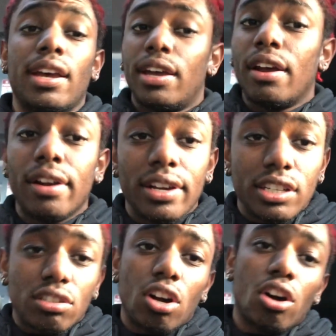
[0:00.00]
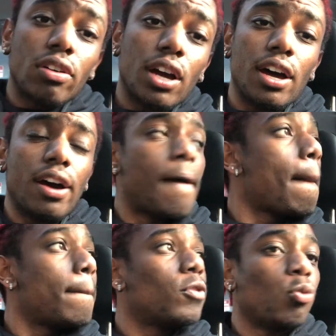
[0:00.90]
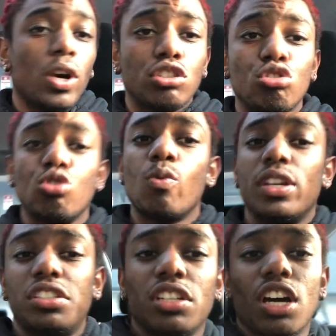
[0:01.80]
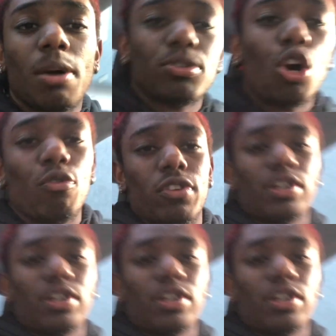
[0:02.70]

And here it is, dog. Uh, what to do when she comes over.